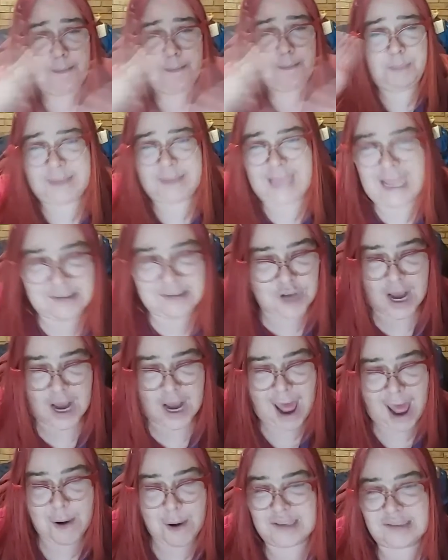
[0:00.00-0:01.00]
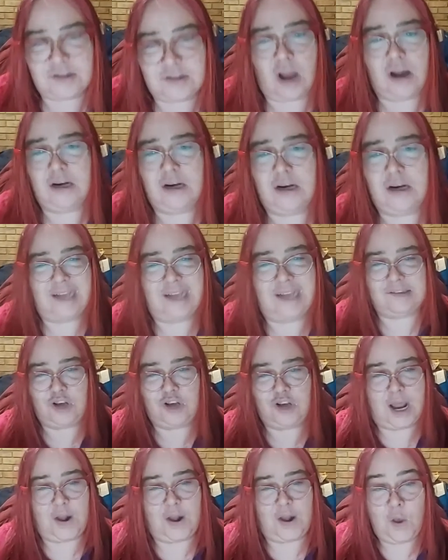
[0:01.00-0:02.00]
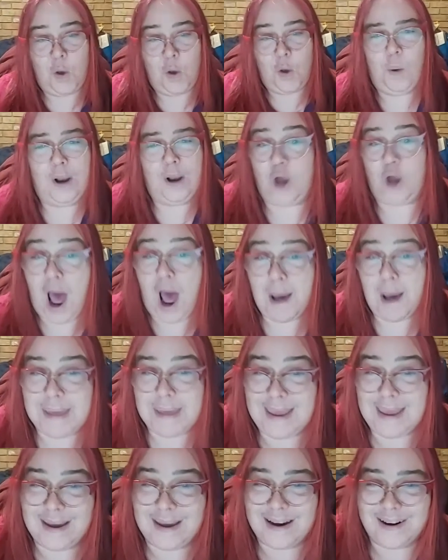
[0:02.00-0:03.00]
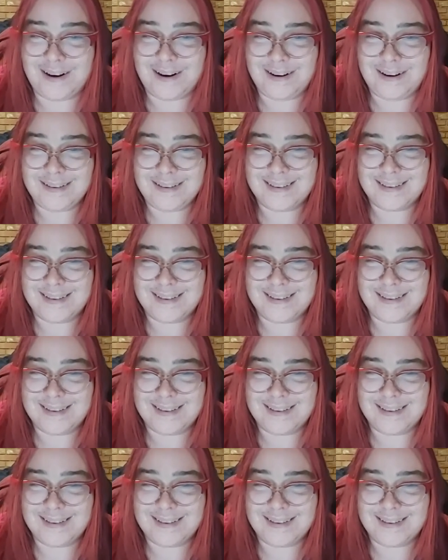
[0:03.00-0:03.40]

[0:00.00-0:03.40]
But that's not how I started. That's not what got me here.